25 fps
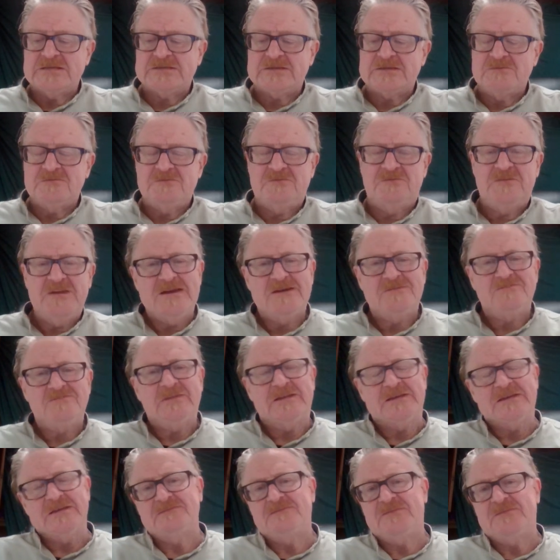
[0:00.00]
So
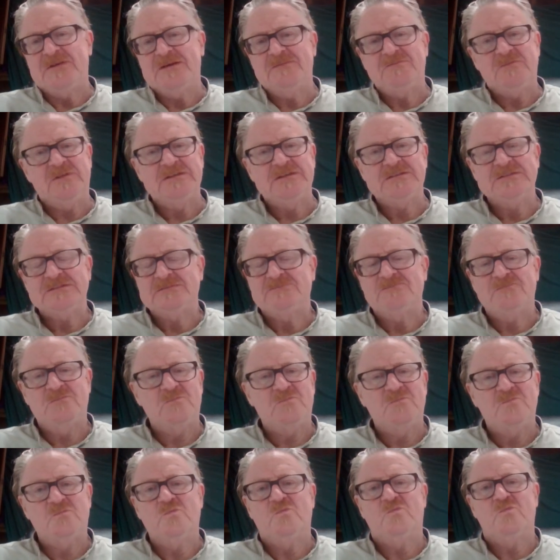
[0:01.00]
family is
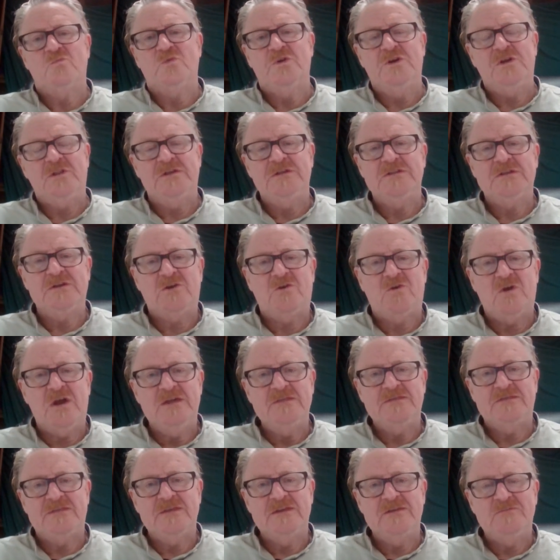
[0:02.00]
really the
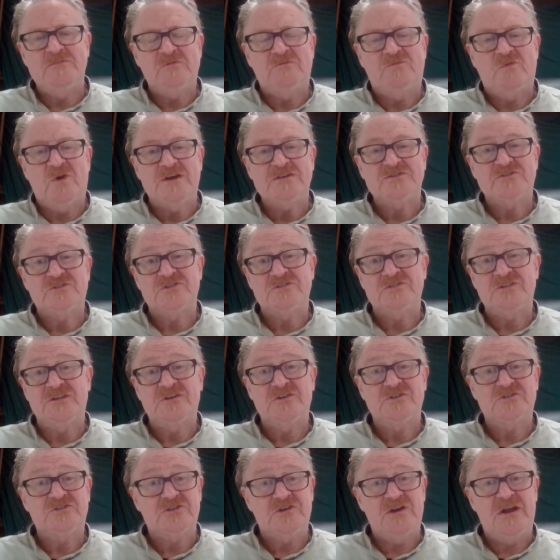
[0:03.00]
great theme of Western
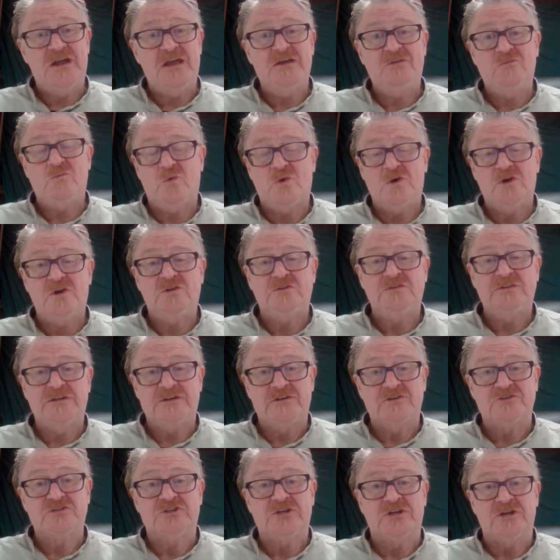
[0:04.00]
literature and world
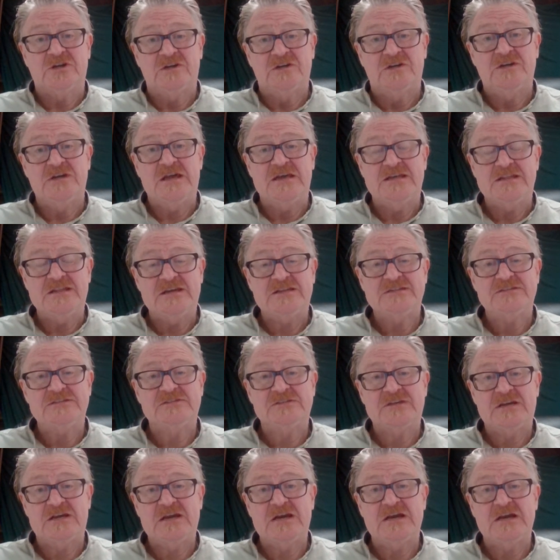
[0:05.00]
literature, and
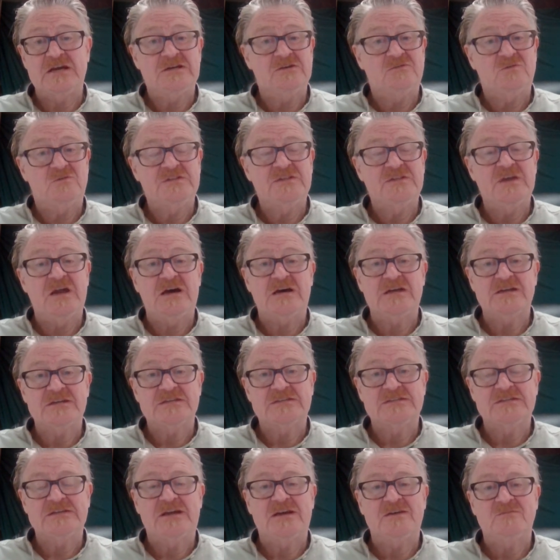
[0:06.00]
that's kind of what the
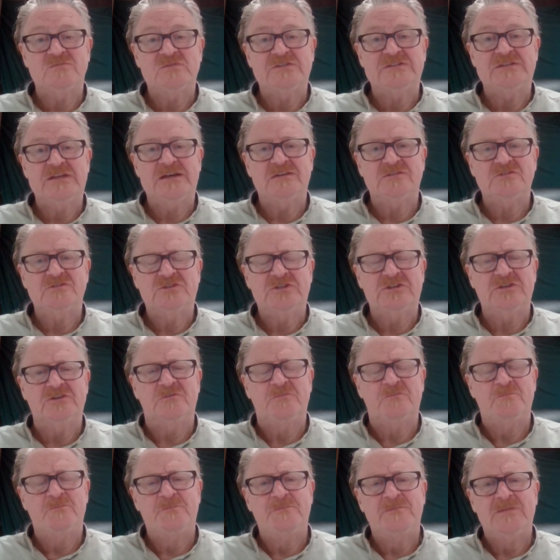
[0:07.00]
Odyssey comes down
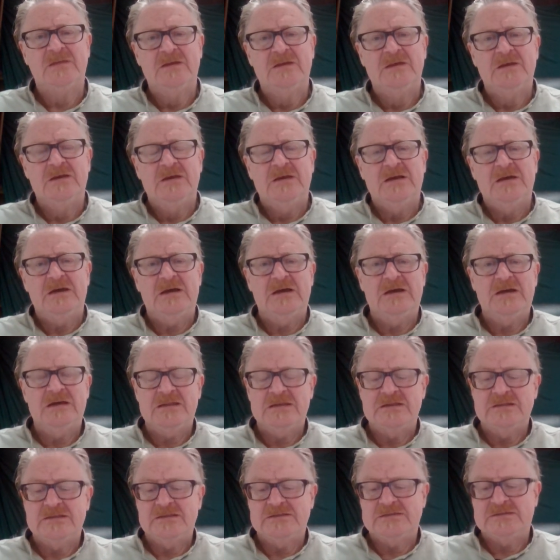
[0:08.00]
to.
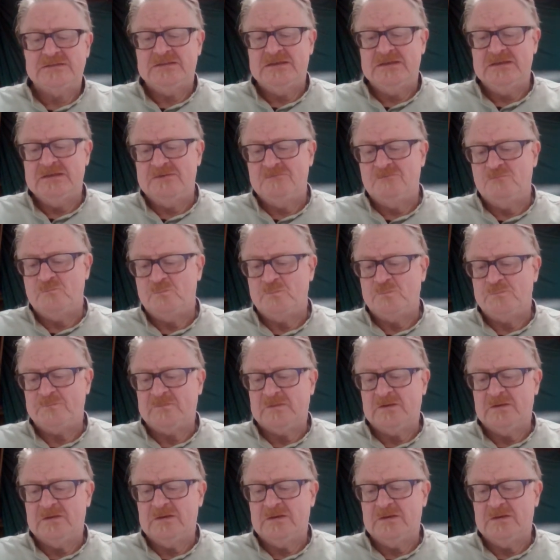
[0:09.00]
This theme